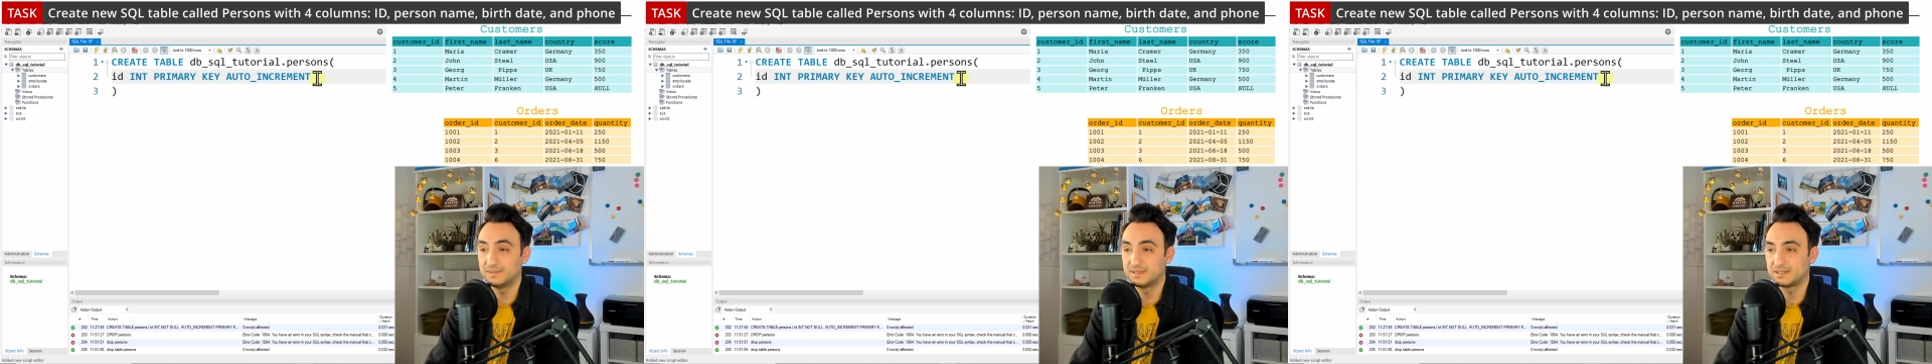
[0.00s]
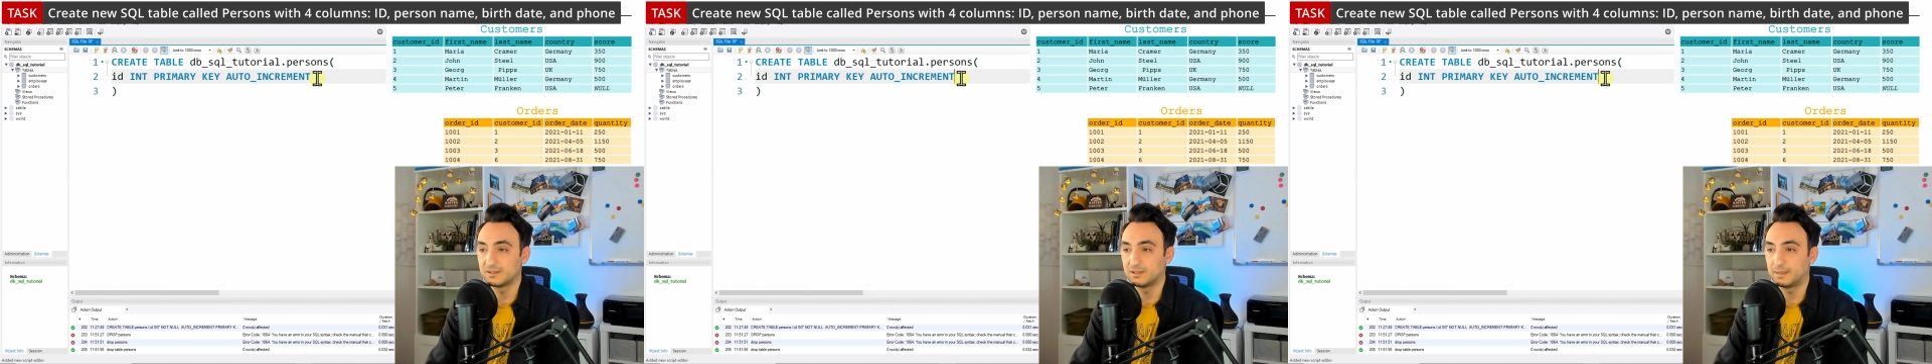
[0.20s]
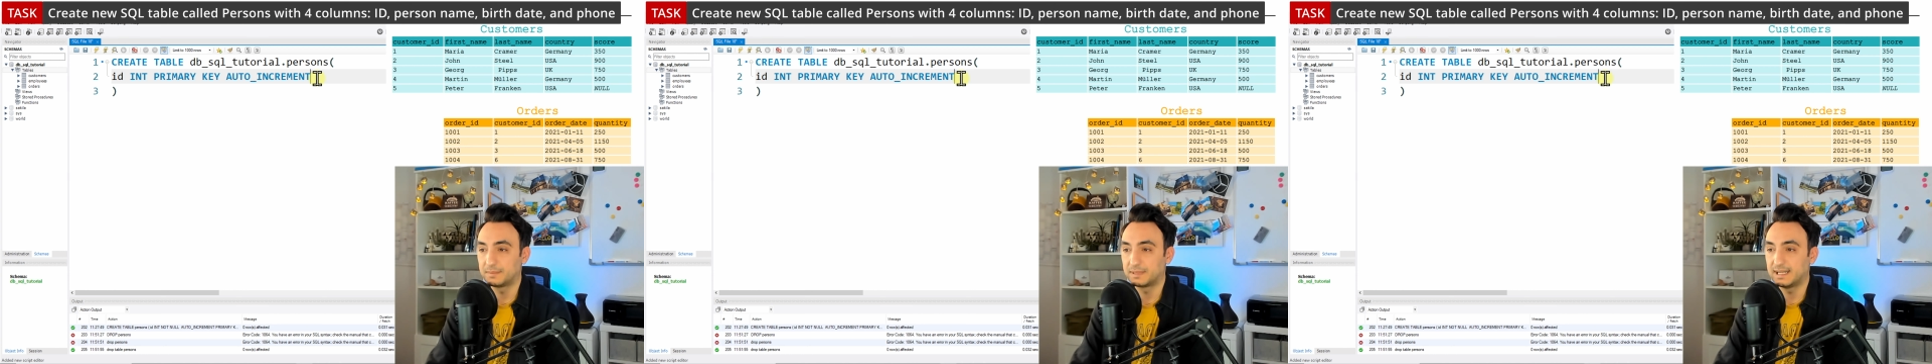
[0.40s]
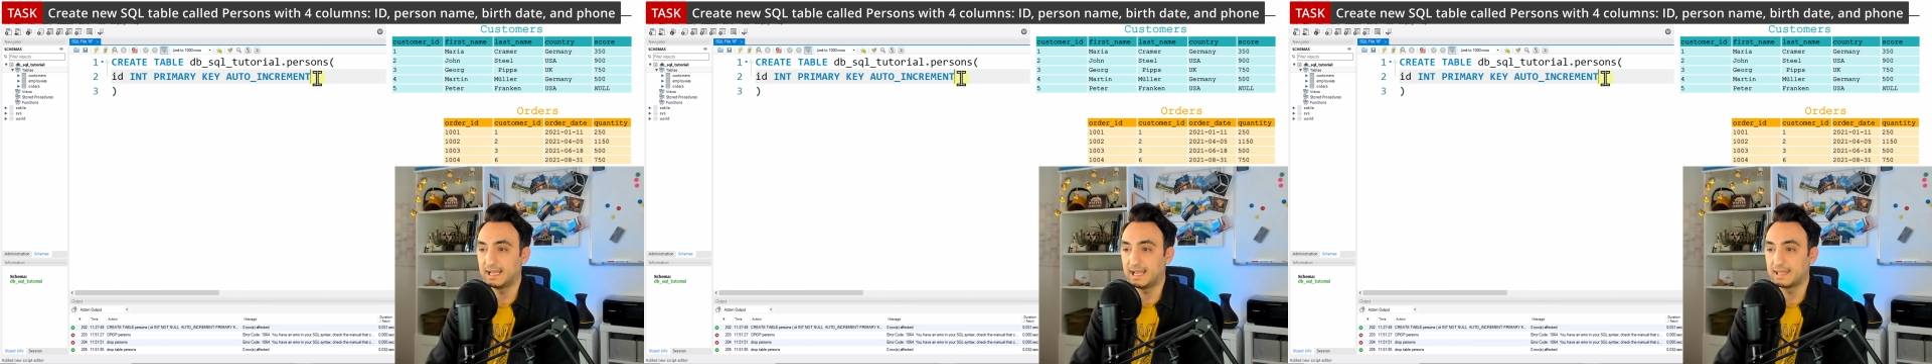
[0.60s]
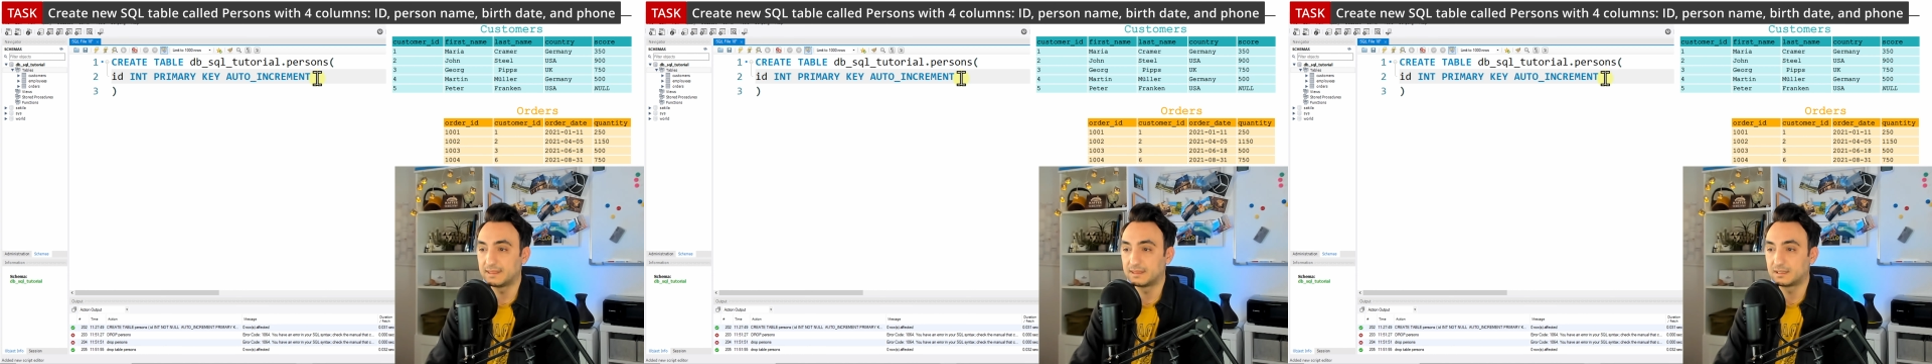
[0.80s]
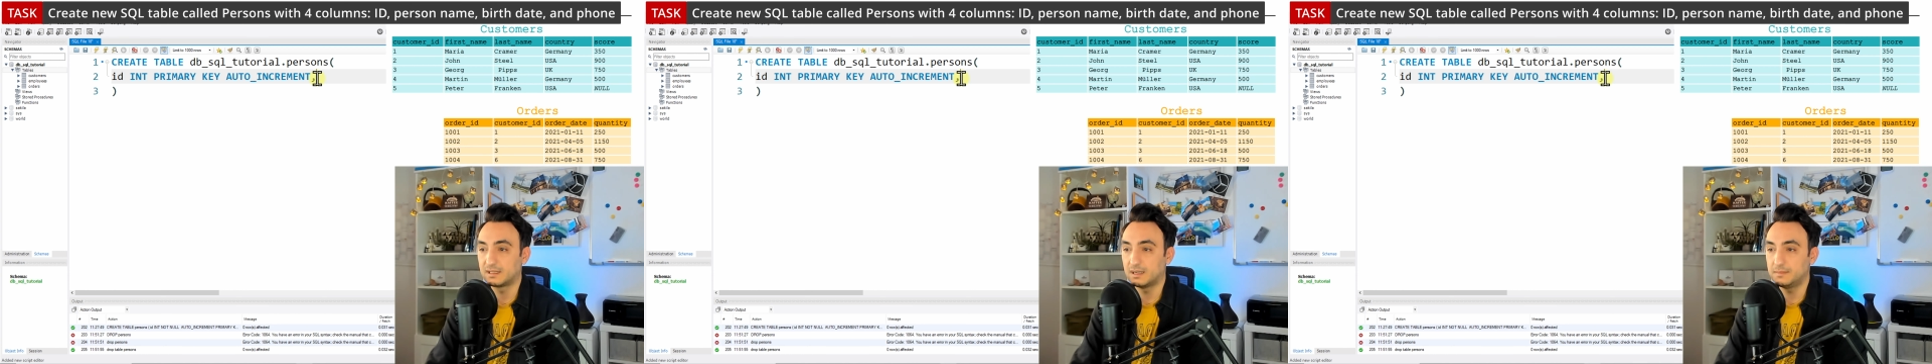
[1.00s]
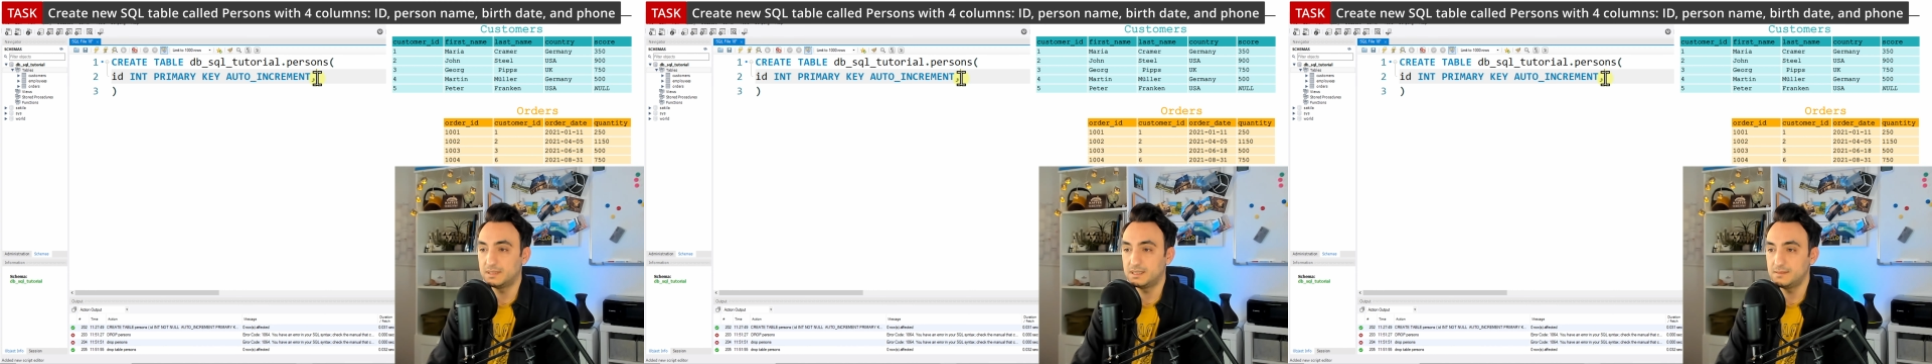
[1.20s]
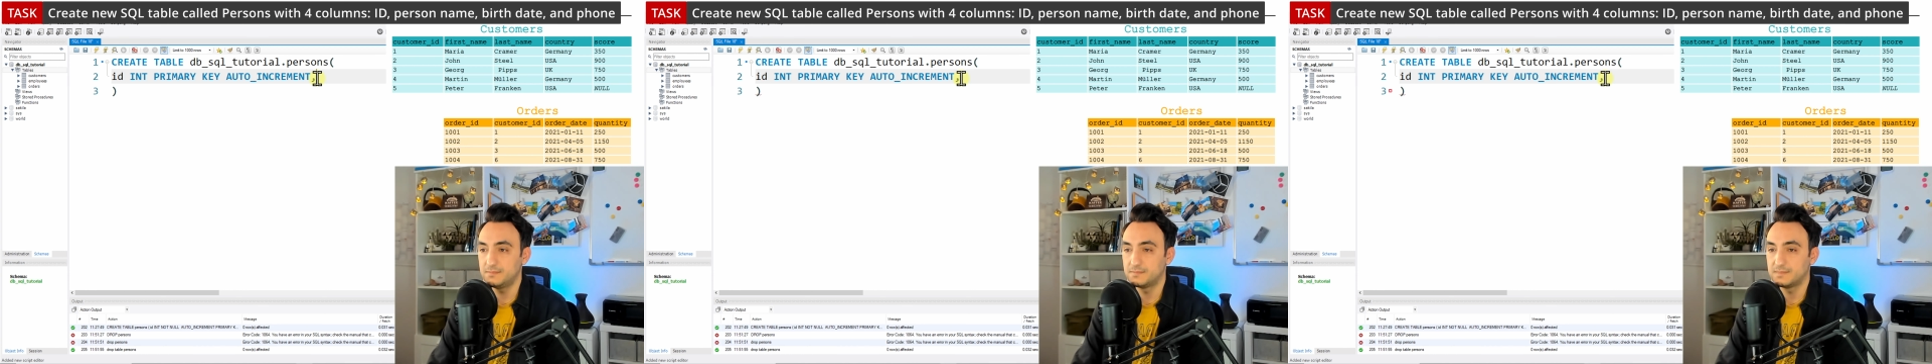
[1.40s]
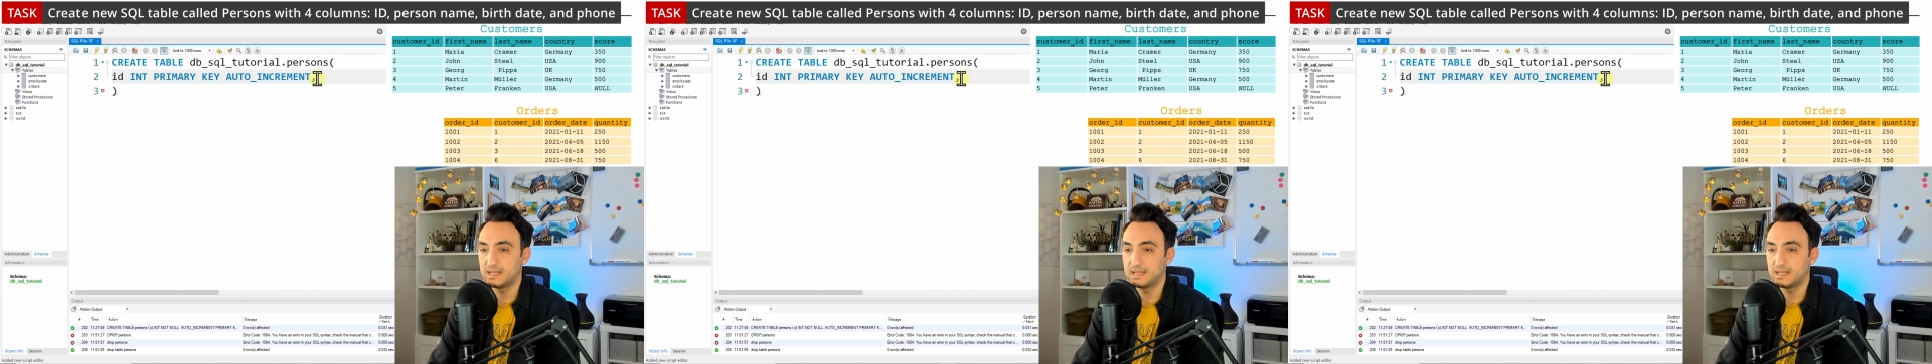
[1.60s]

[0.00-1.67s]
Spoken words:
So I'm gonna add comma